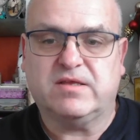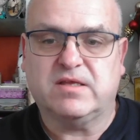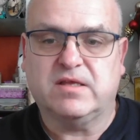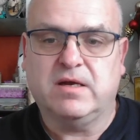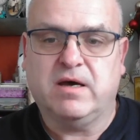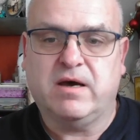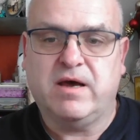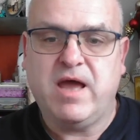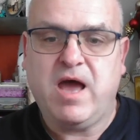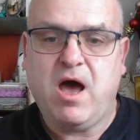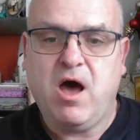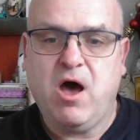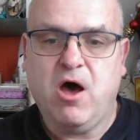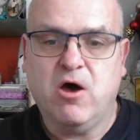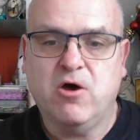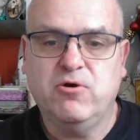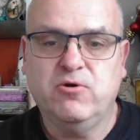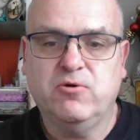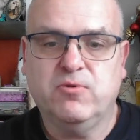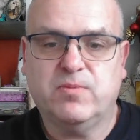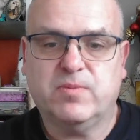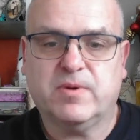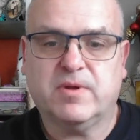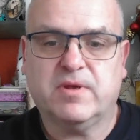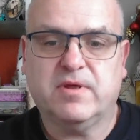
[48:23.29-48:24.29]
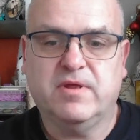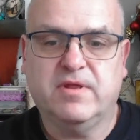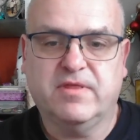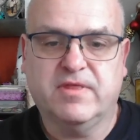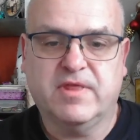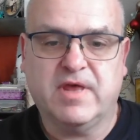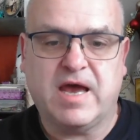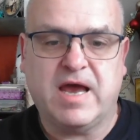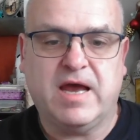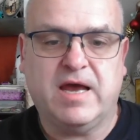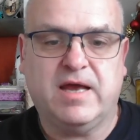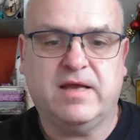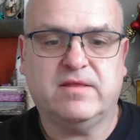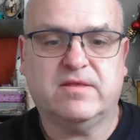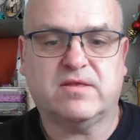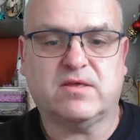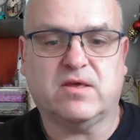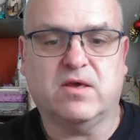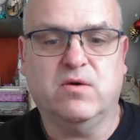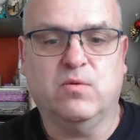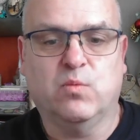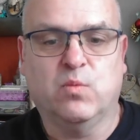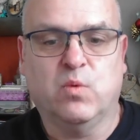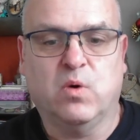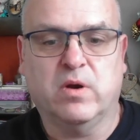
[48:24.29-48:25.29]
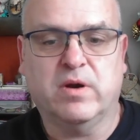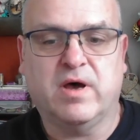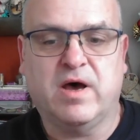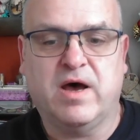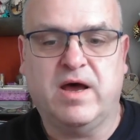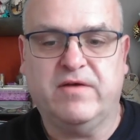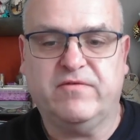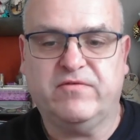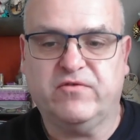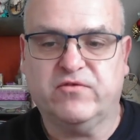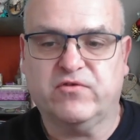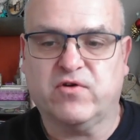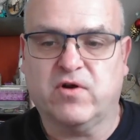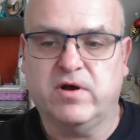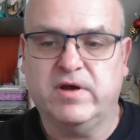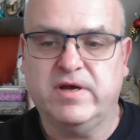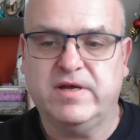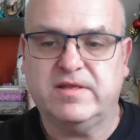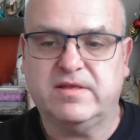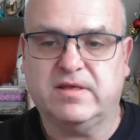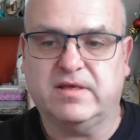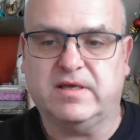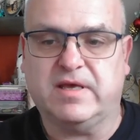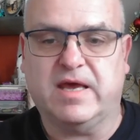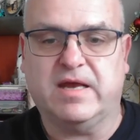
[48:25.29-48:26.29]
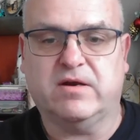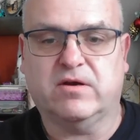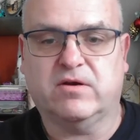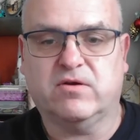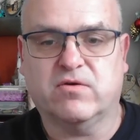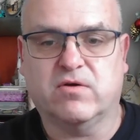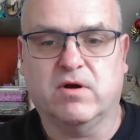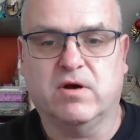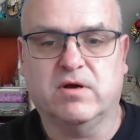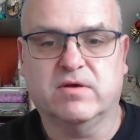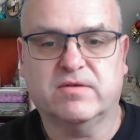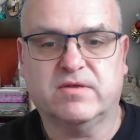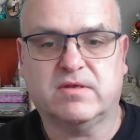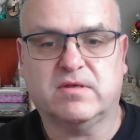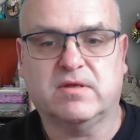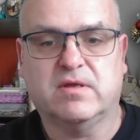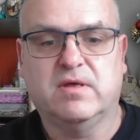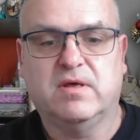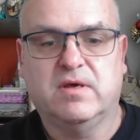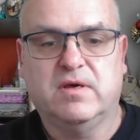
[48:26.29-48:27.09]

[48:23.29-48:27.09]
And I hope that what I've tried to get across